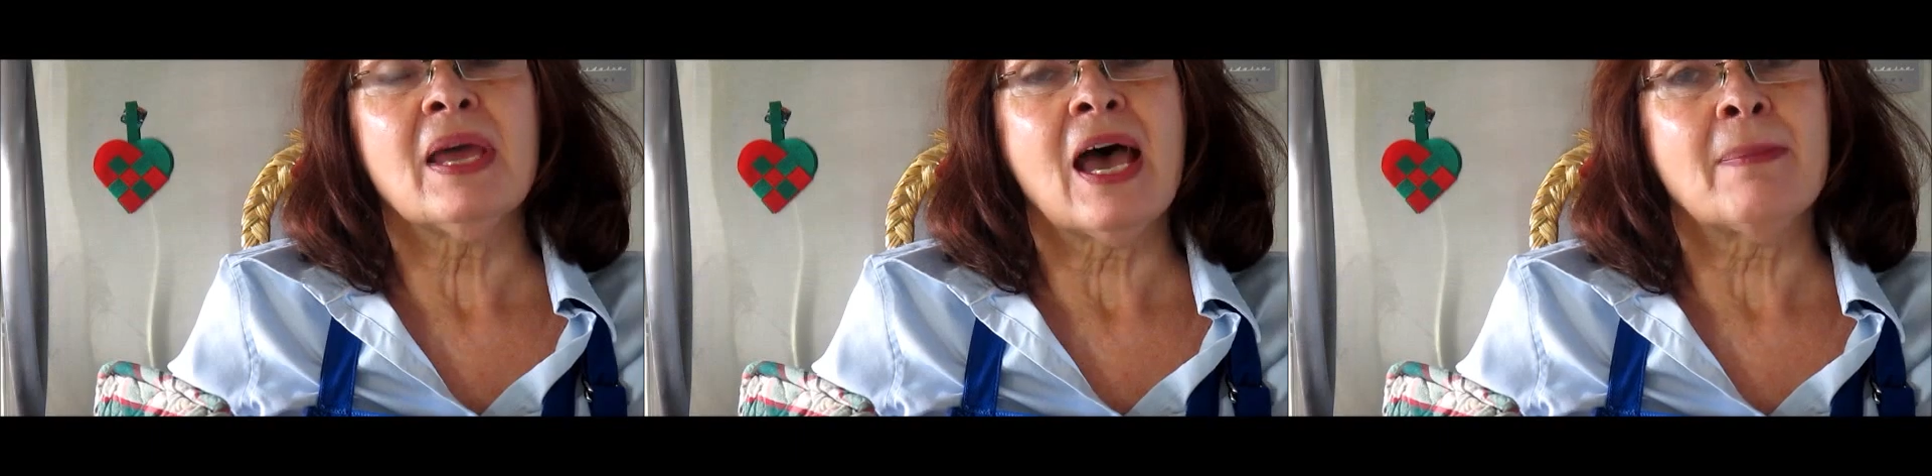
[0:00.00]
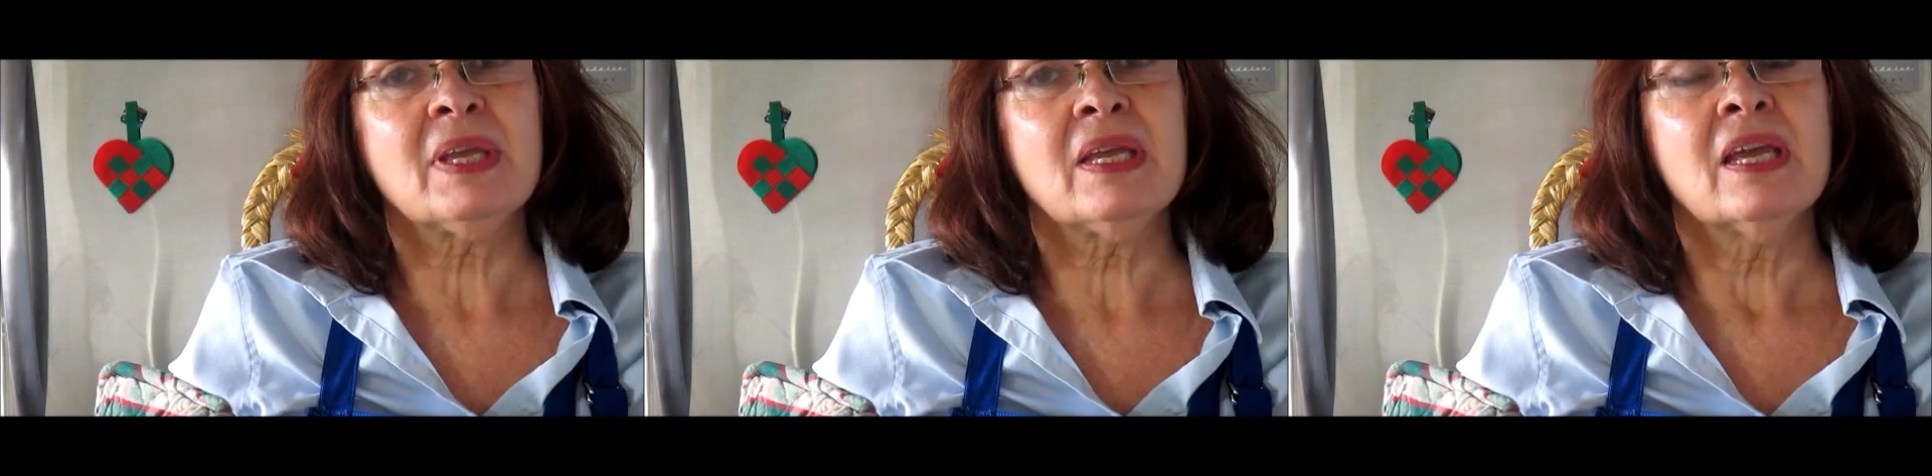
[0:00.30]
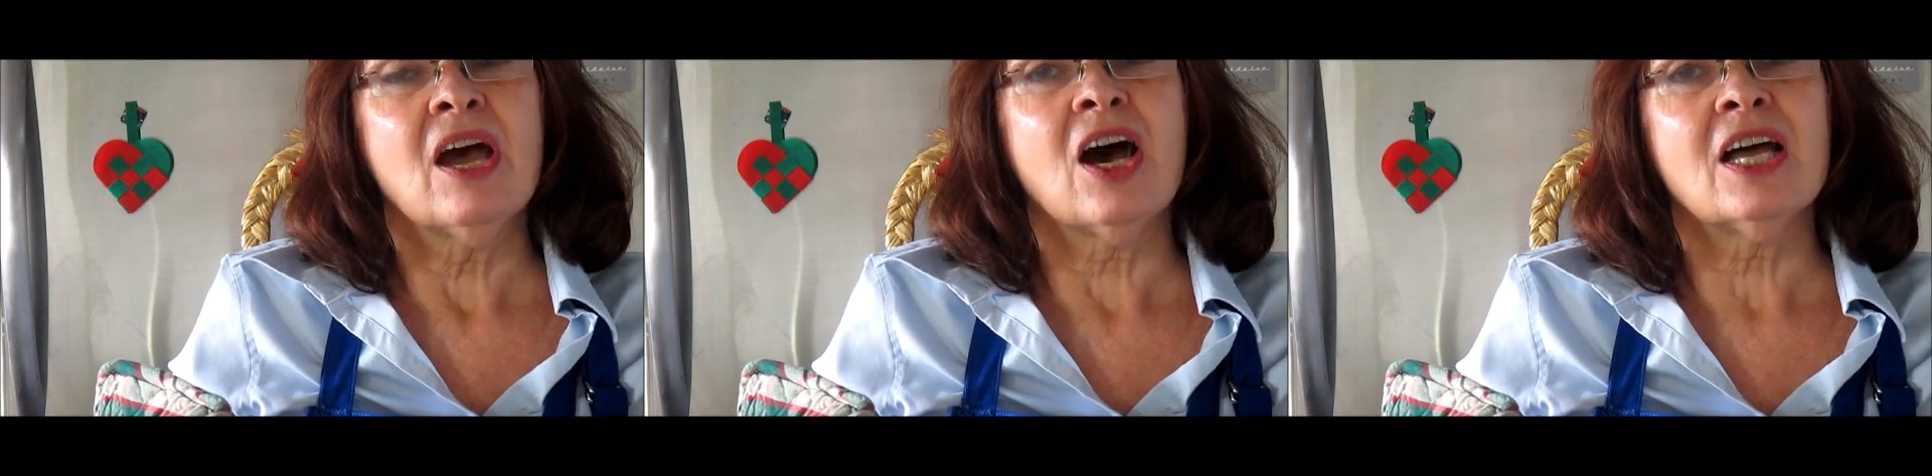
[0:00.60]
Happy
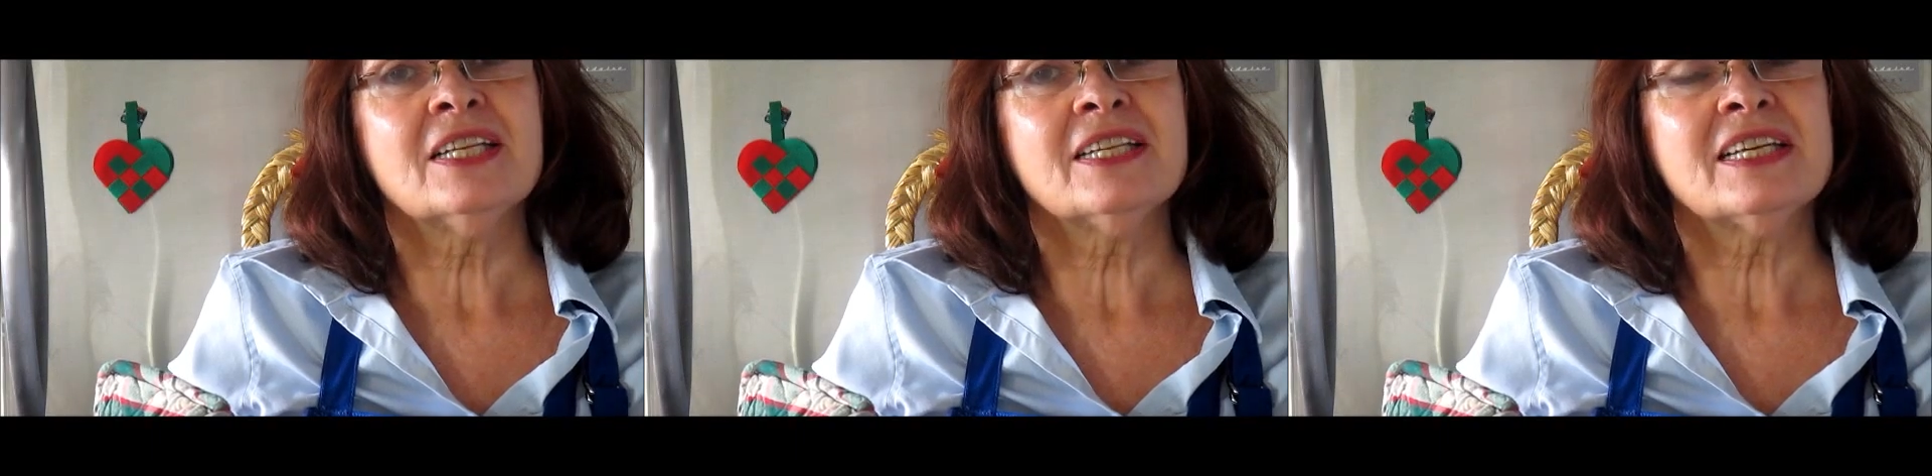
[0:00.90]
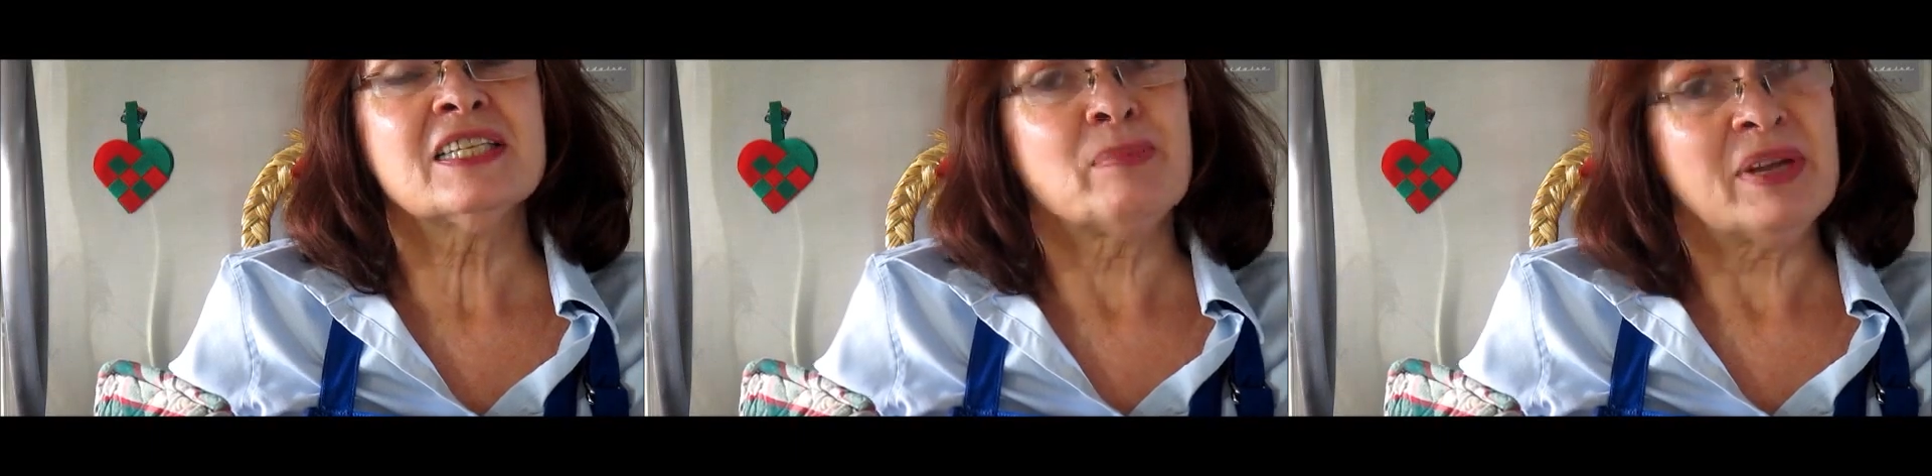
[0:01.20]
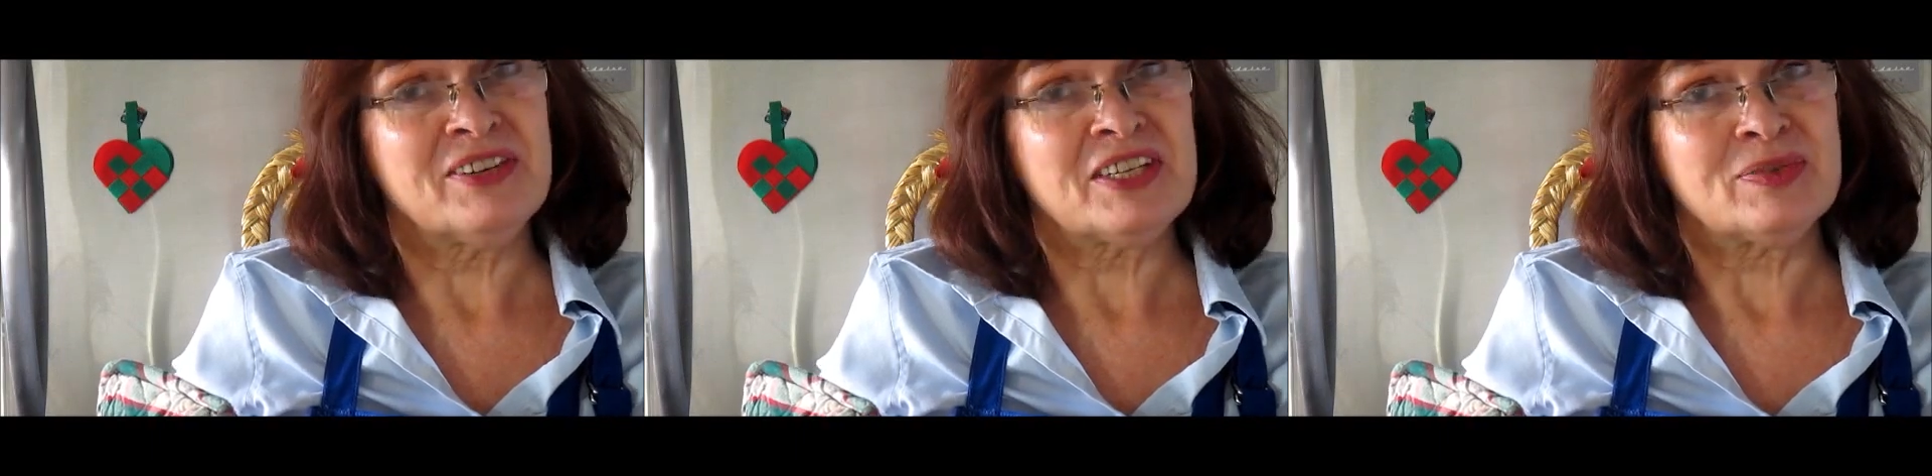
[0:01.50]
holidays,
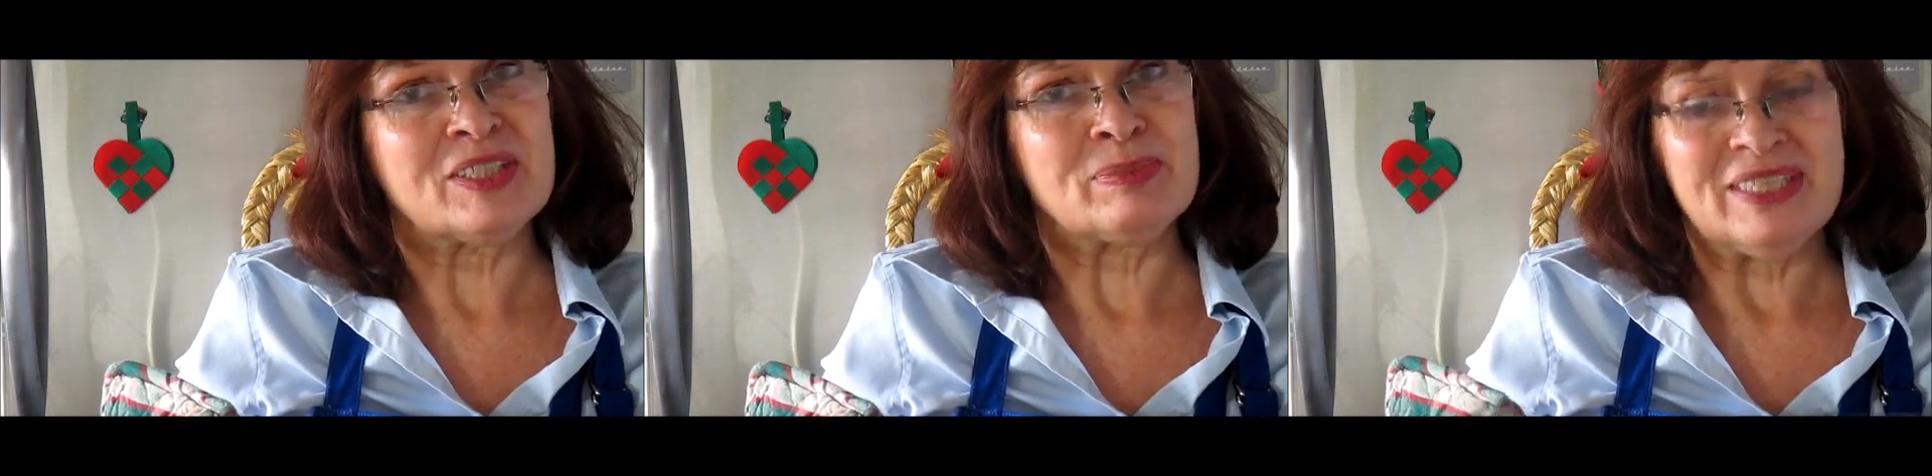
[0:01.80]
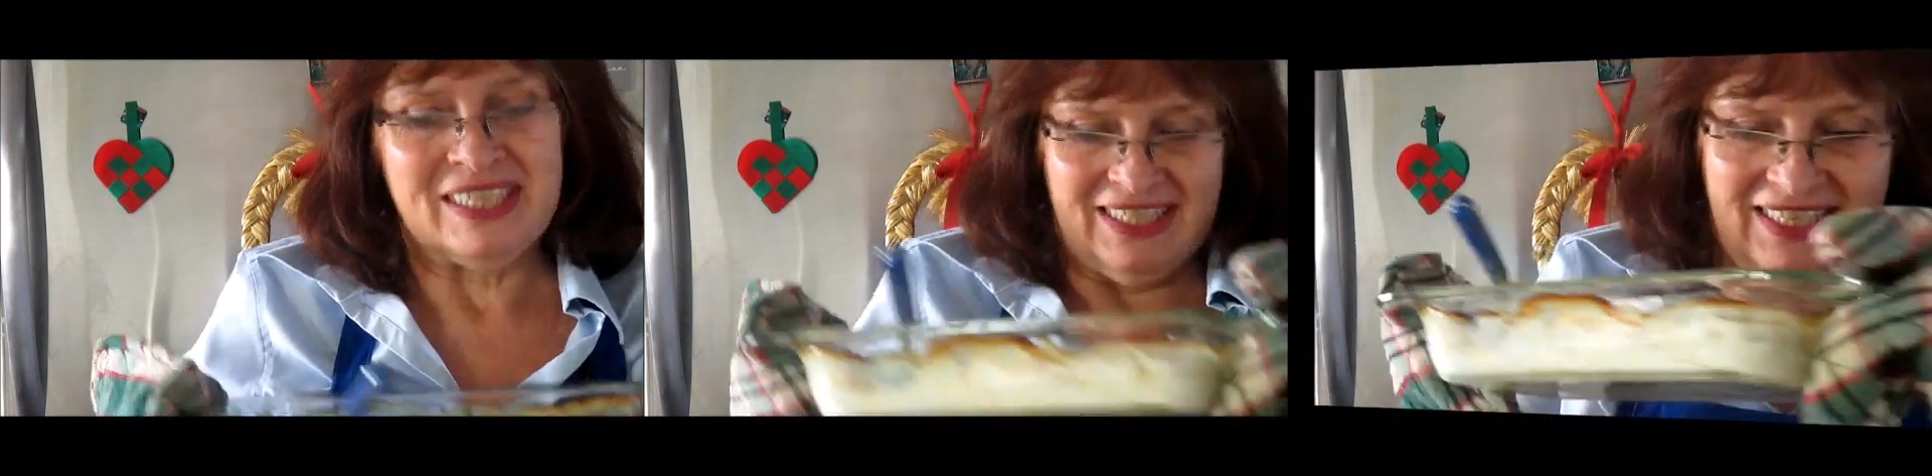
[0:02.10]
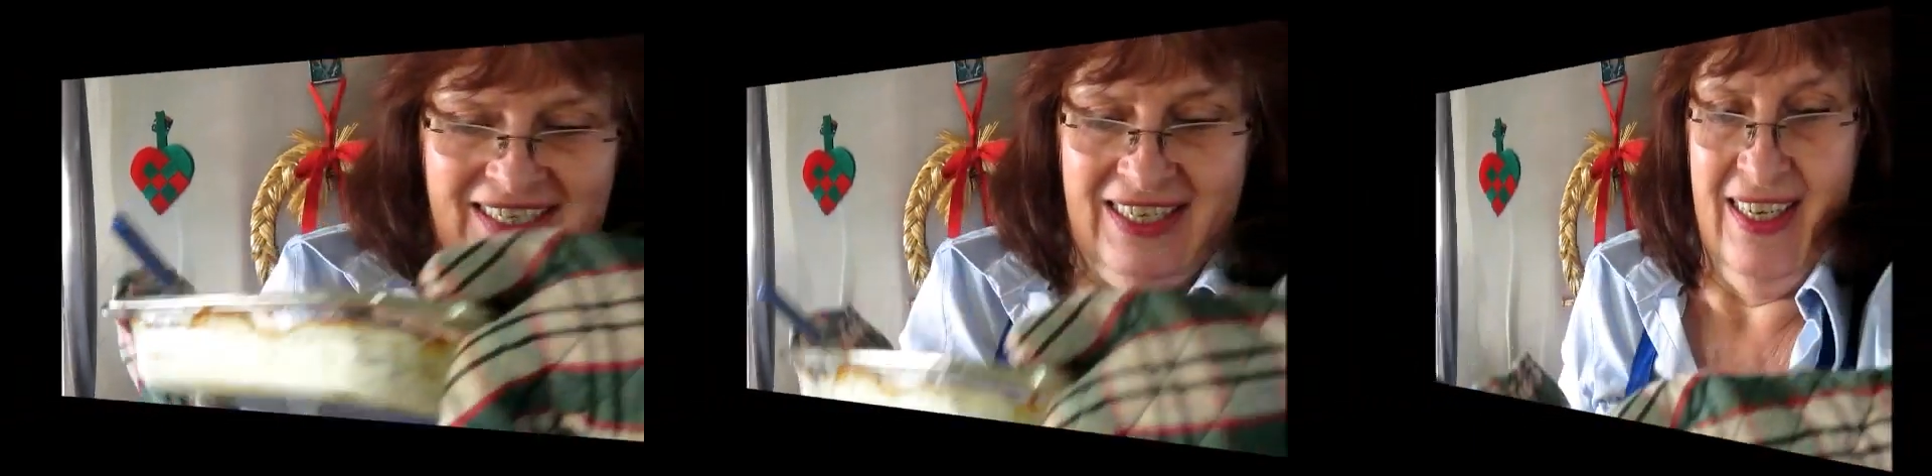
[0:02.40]
Merry Christmas.